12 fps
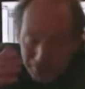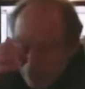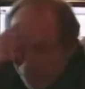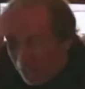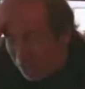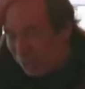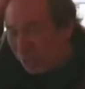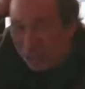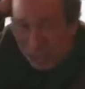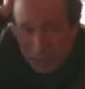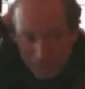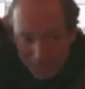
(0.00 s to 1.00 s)
it.
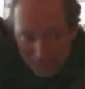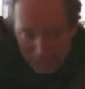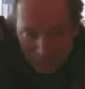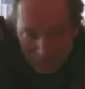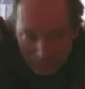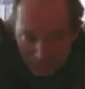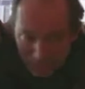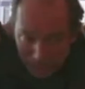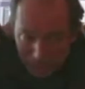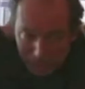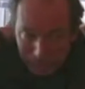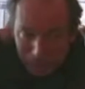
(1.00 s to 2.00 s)
Usually the way it
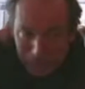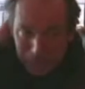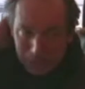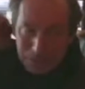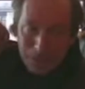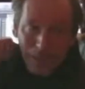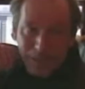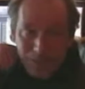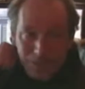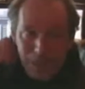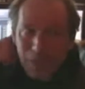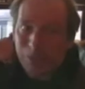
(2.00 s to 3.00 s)
works with me is it
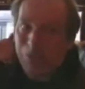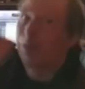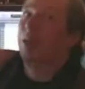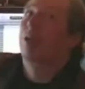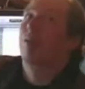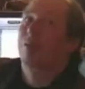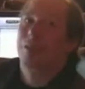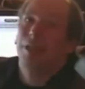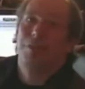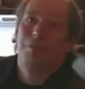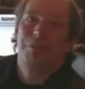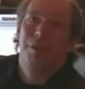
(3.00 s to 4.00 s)
starts off with a
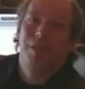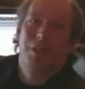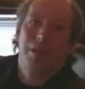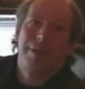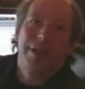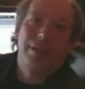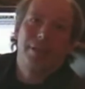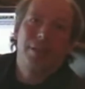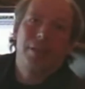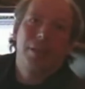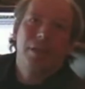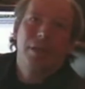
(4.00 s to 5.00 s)
conversation with the director.
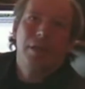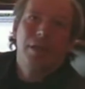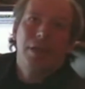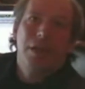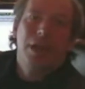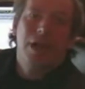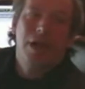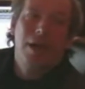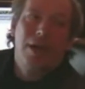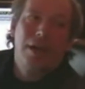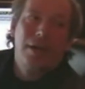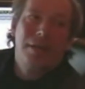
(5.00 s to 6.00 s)

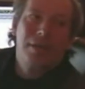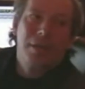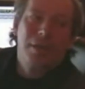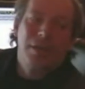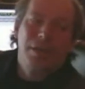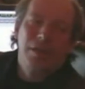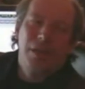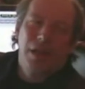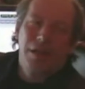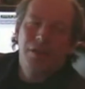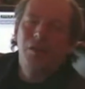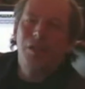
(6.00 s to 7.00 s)
And
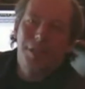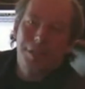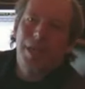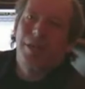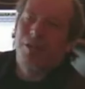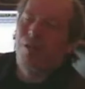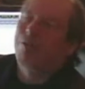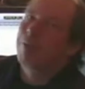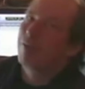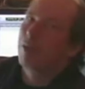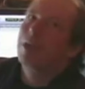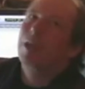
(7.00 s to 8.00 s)
it usually starts off
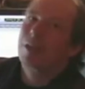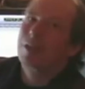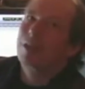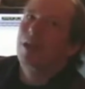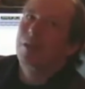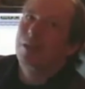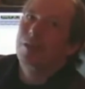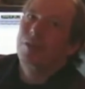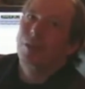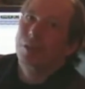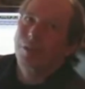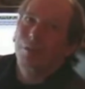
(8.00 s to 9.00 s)
before he goes out and
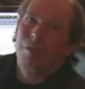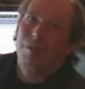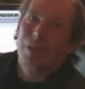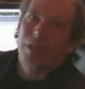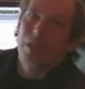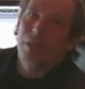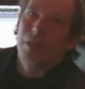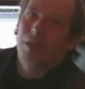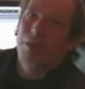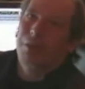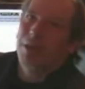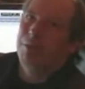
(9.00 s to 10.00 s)
shoots a movie.
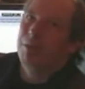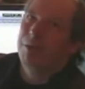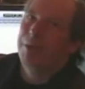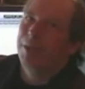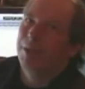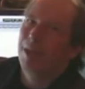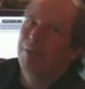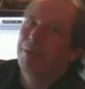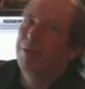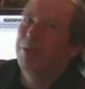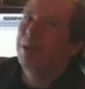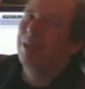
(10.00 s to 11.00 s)

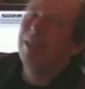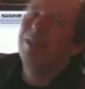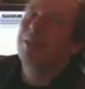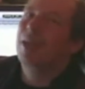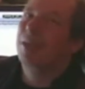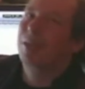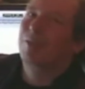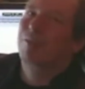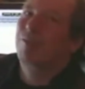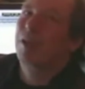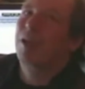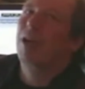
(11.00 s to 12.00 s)
We're at least starting to
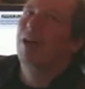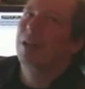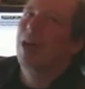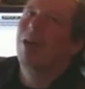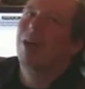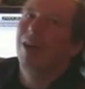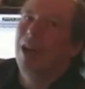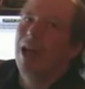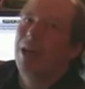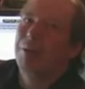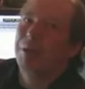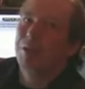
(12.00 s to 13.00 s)
figure out our
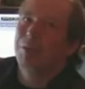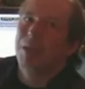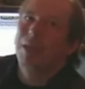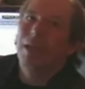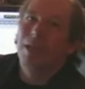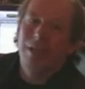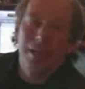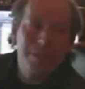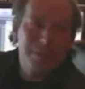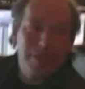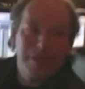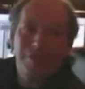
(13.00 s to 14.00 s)
language. We're at
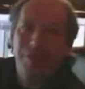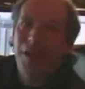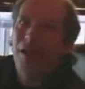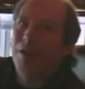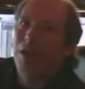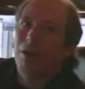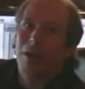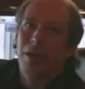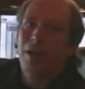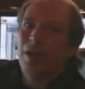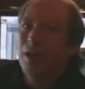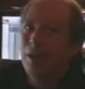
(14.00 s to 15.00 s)
least trying to figure out our
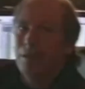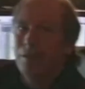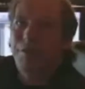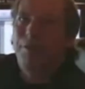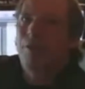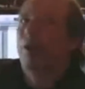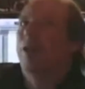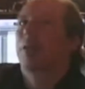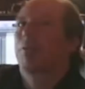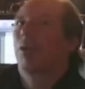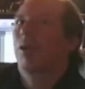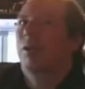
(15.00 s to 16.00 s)
sort of
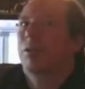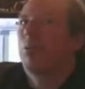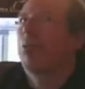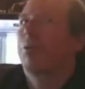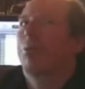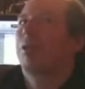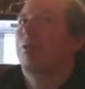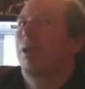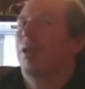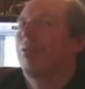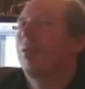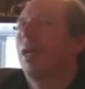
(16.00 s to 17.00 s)
sonic world, or what we're
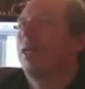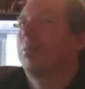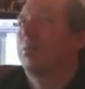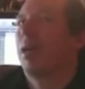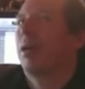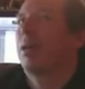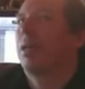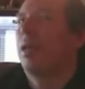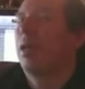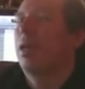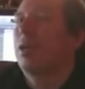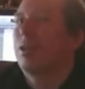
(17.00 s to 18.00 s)
trying to write about.
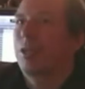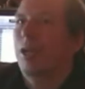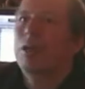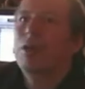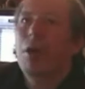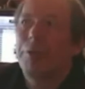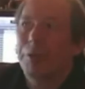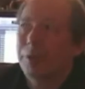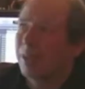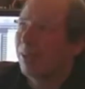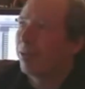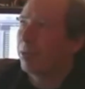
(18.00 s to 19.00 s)
Sherlock Holmes was
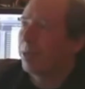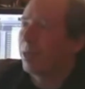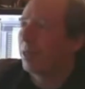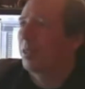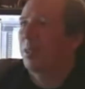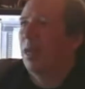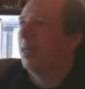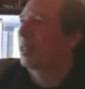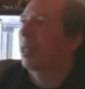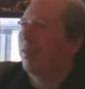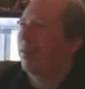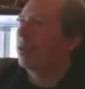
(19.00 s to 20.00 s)
different because I just
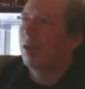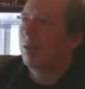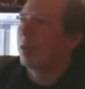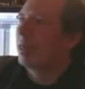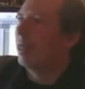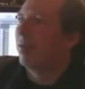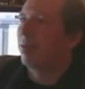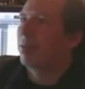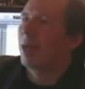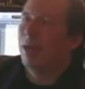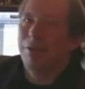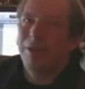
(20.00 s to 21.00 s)
got a phone call one day
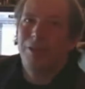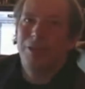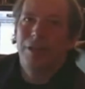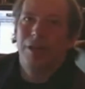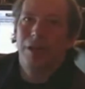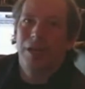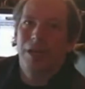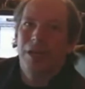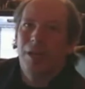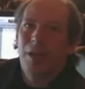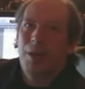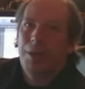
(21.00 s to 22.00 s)
from Guy Ritchie going,
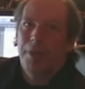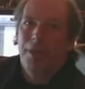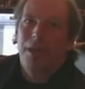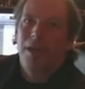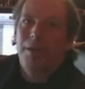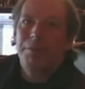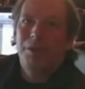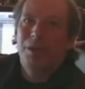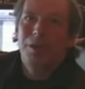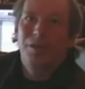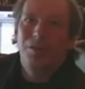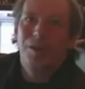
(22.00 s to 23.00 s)
hey, I'm
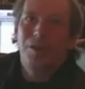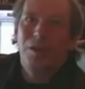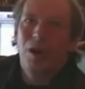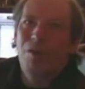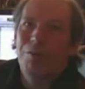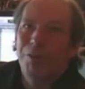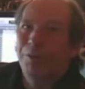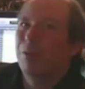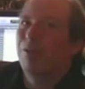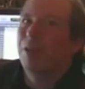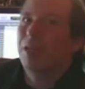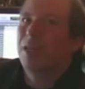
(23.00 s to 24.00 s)
doing this Sherlock Holmes
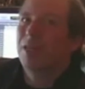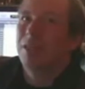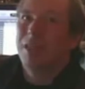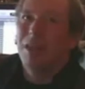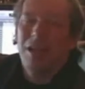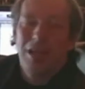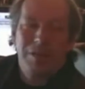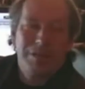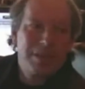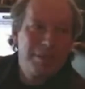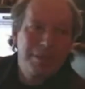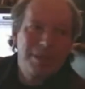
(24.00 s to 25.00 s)
movie, and
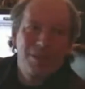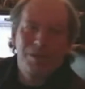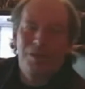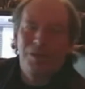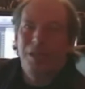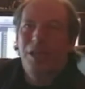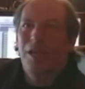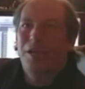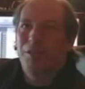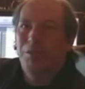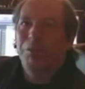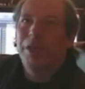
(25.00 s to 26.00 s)
every time I go into the
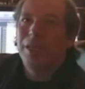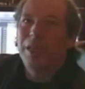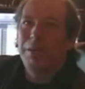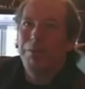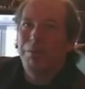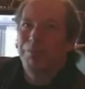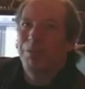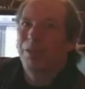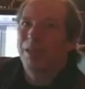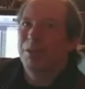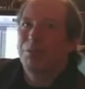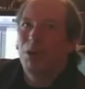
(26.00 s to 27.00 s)
cutting room, they keep
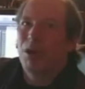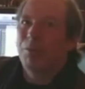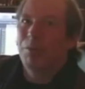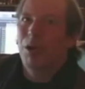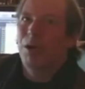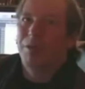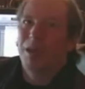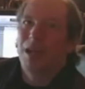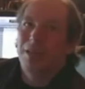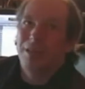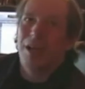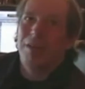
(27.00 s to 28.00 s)
putting more and more
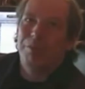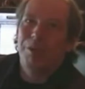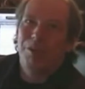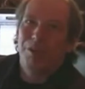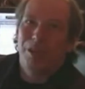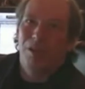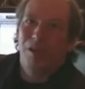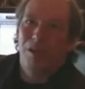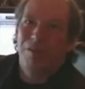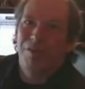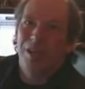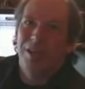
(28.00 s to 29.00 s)
Dark Knight music all
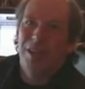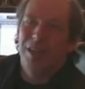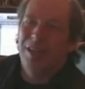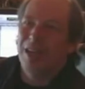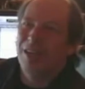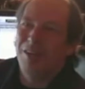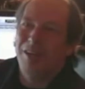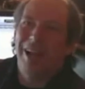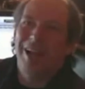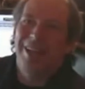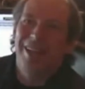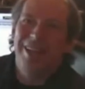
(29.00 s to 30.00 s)
over it, and I don't
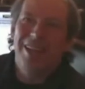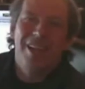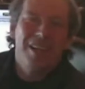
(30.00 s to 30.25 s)
like it.